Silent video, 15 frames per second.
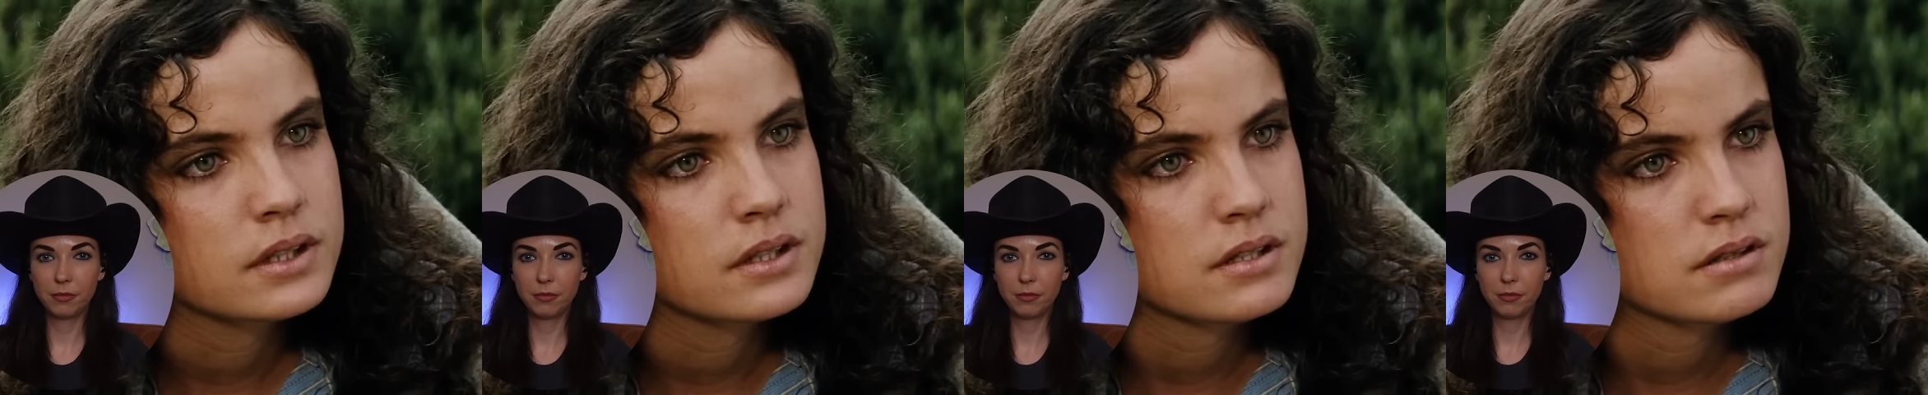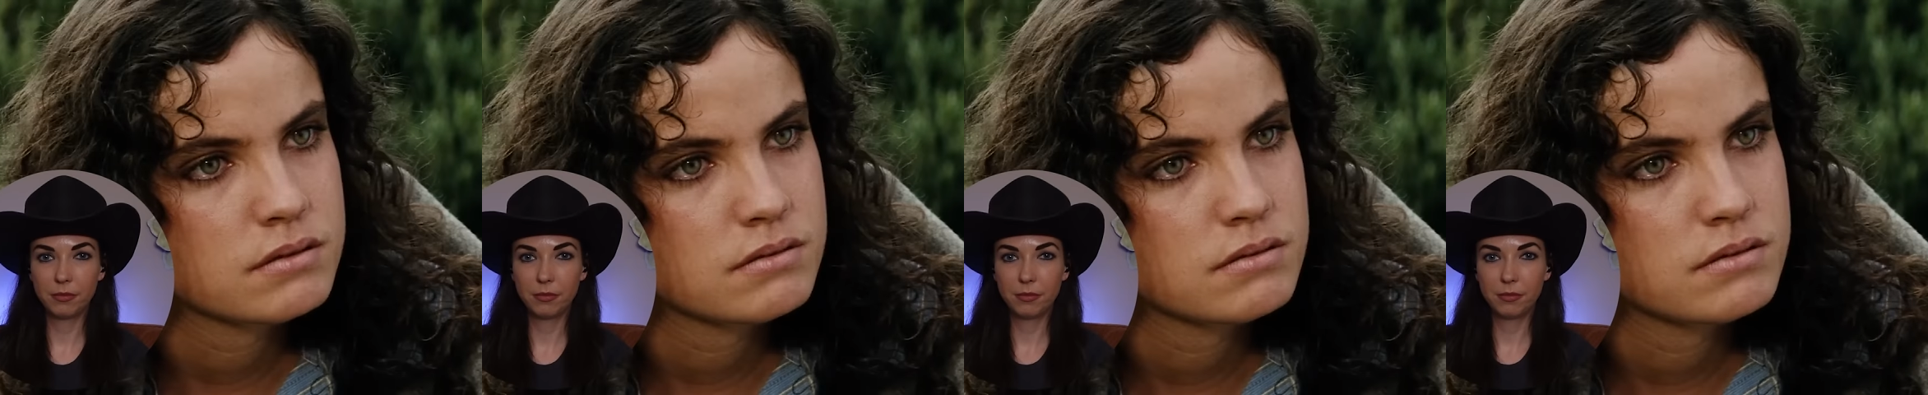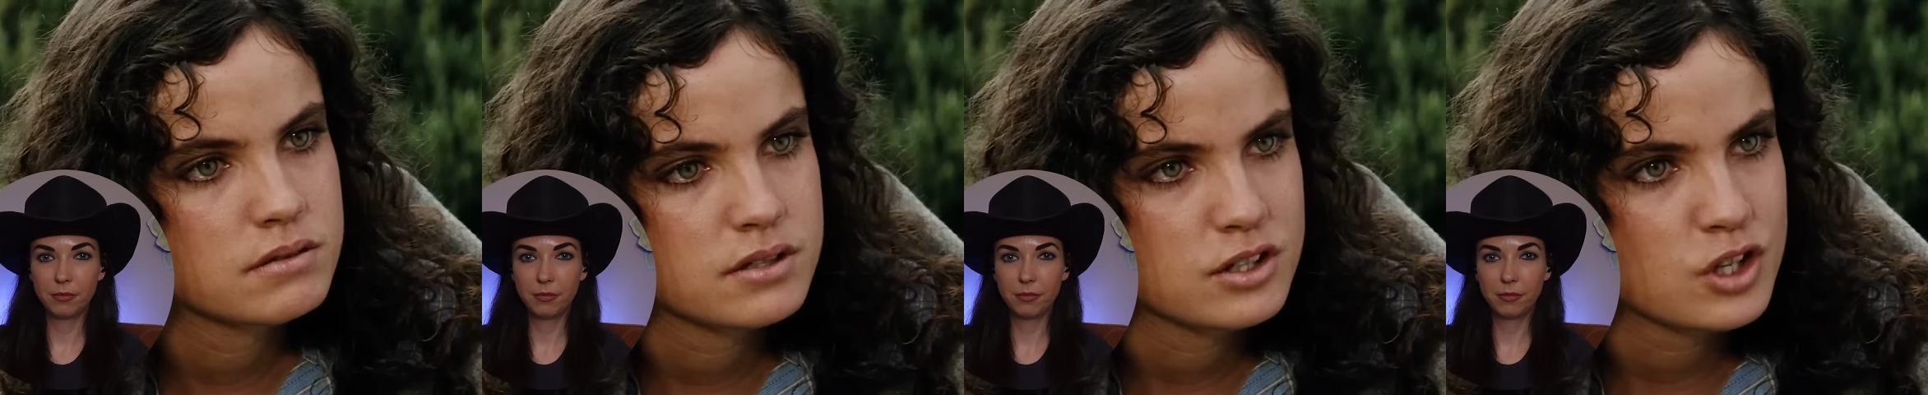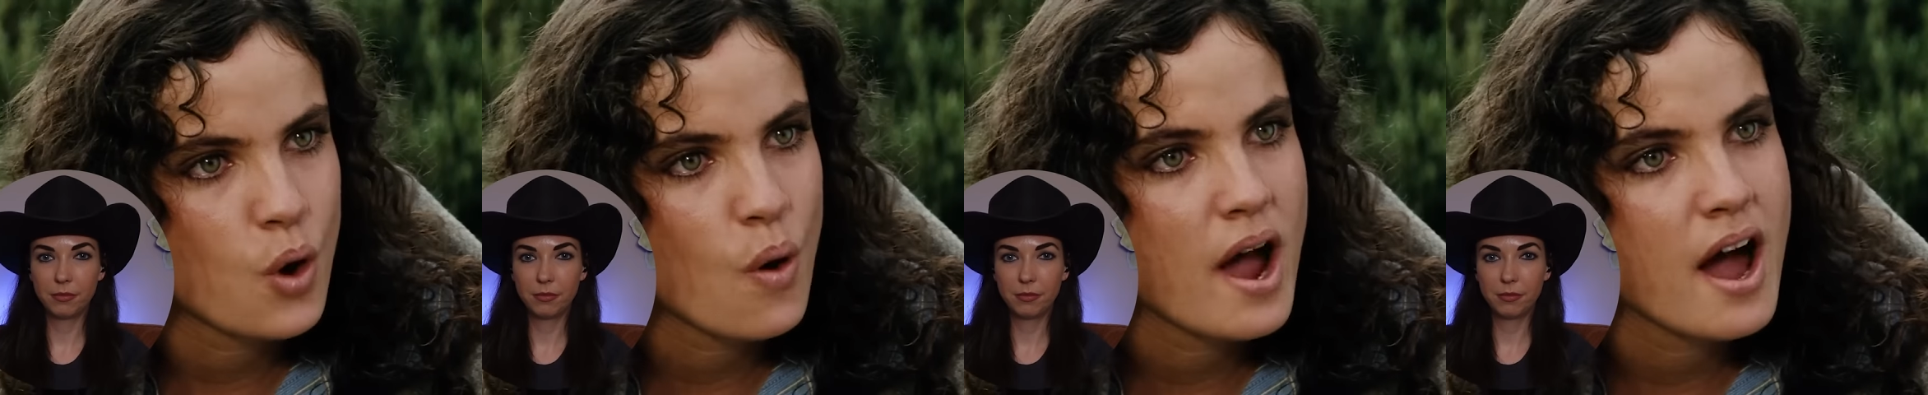Speaker 1: And
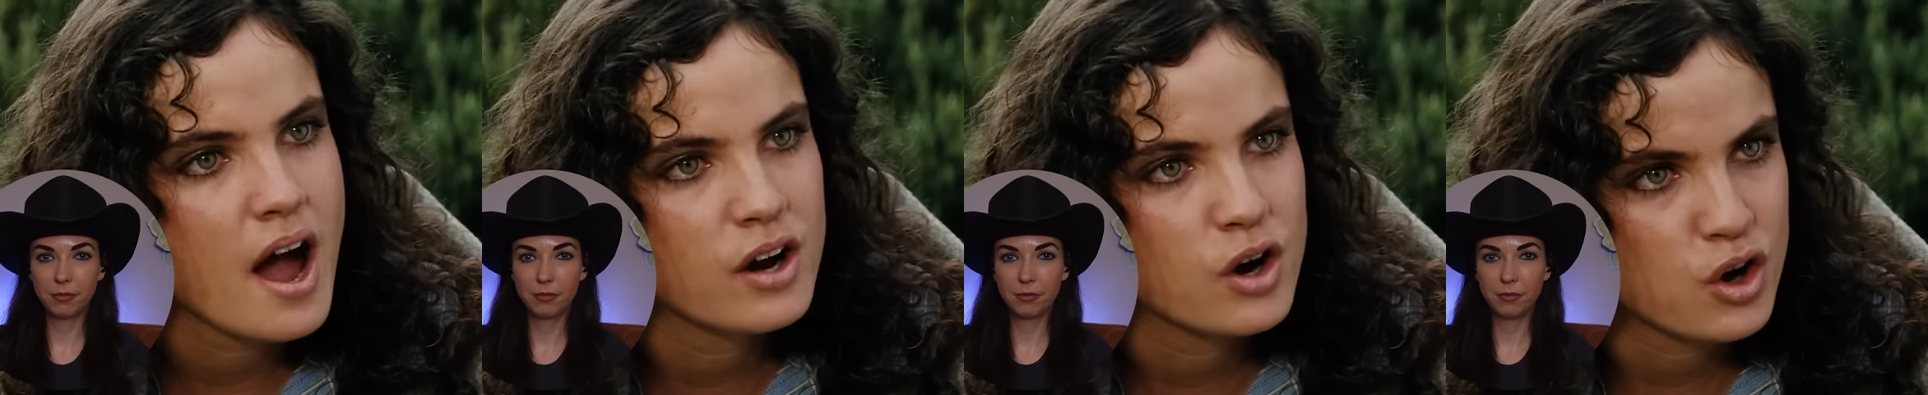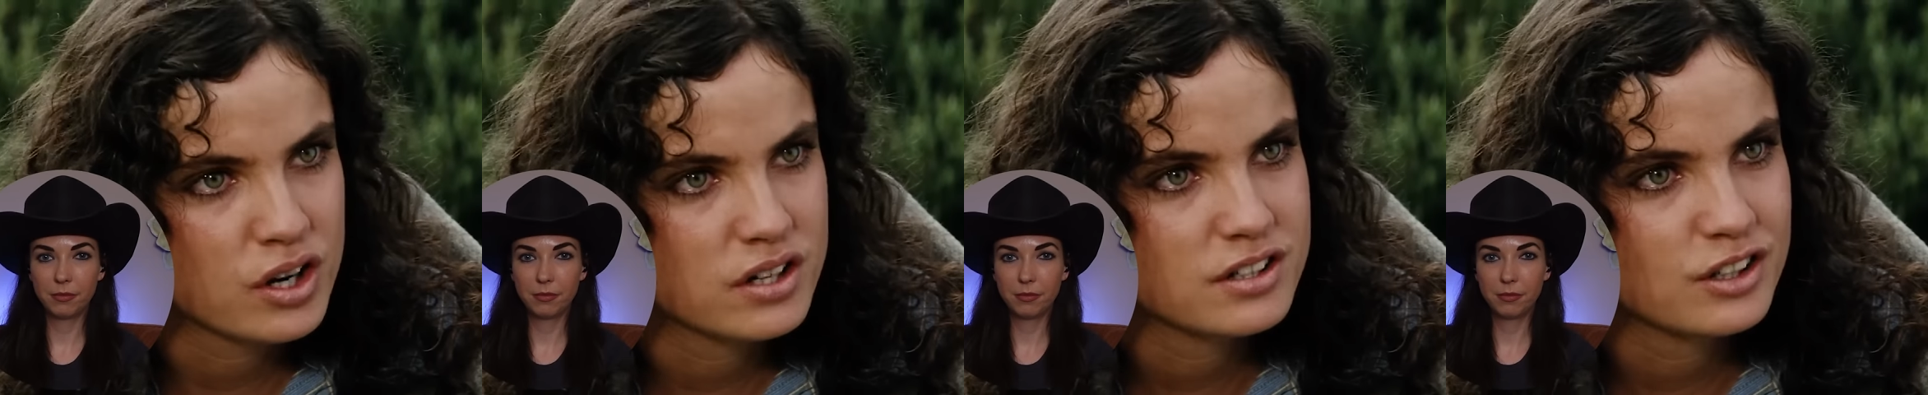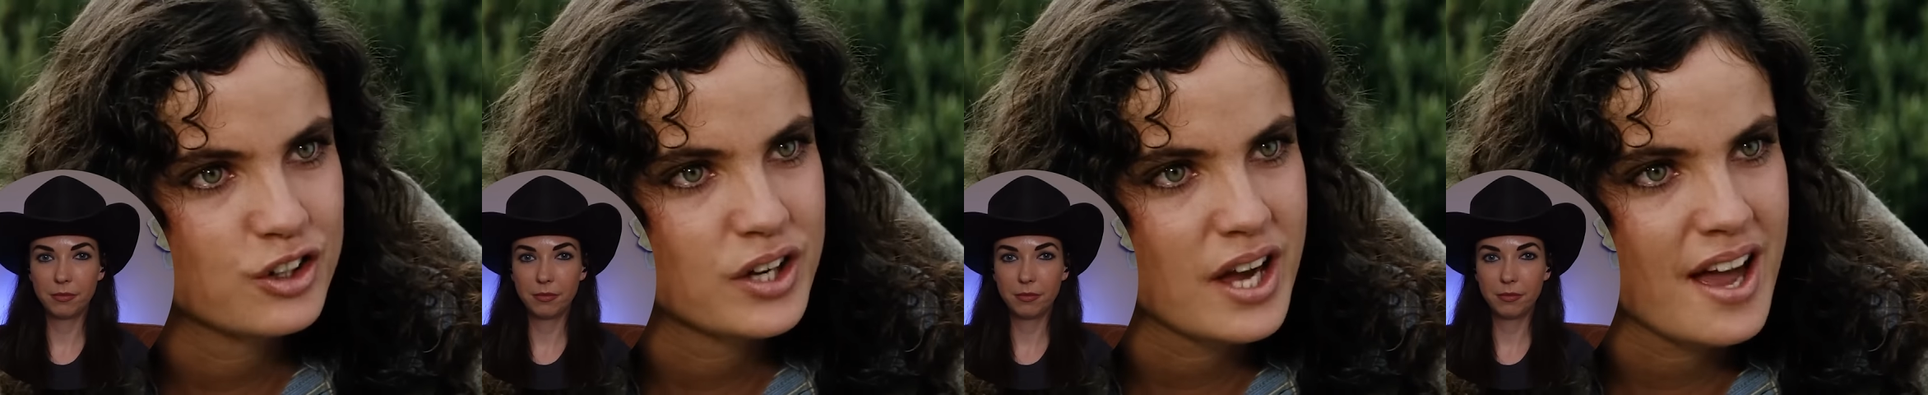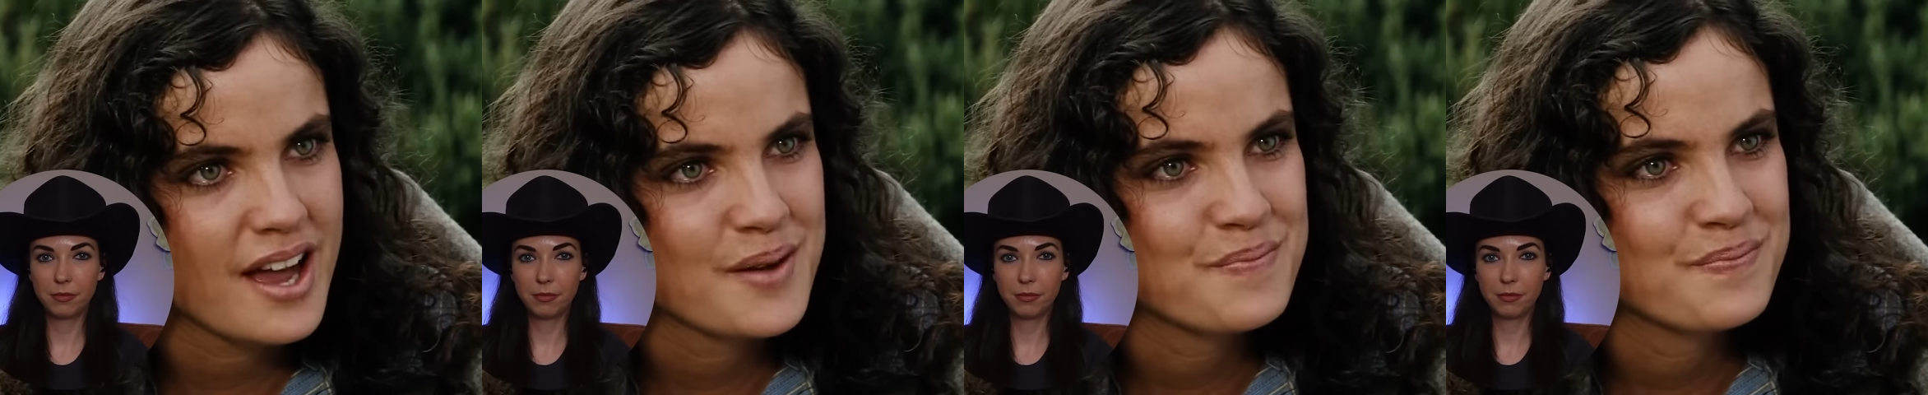so I hung on until you
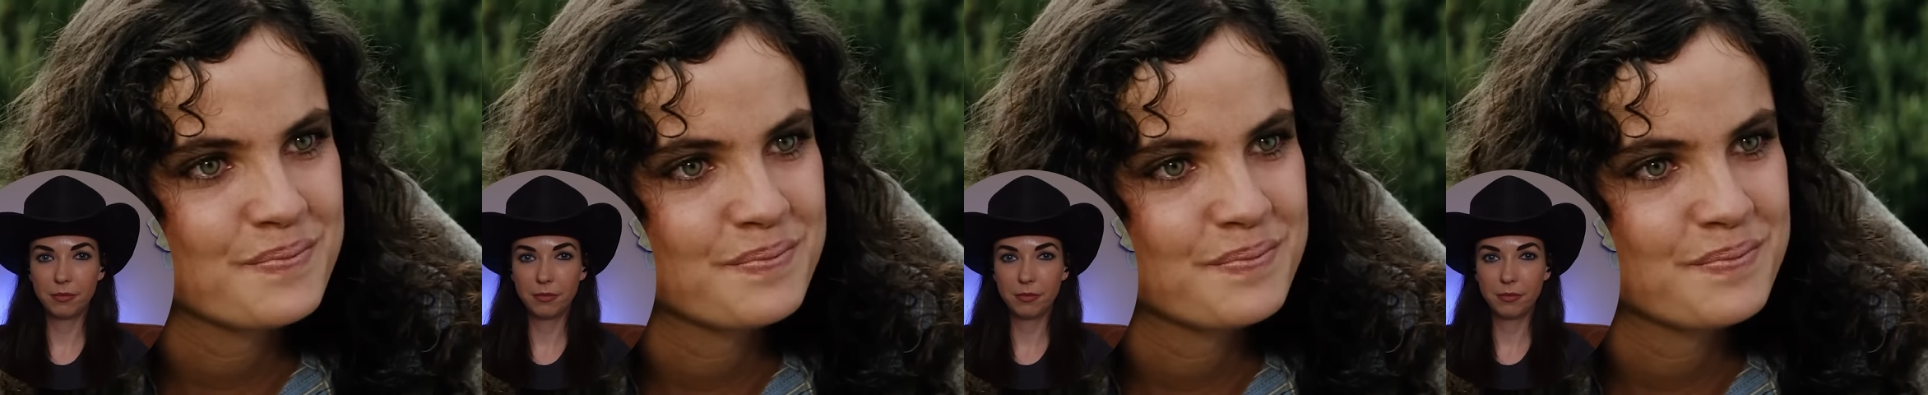came.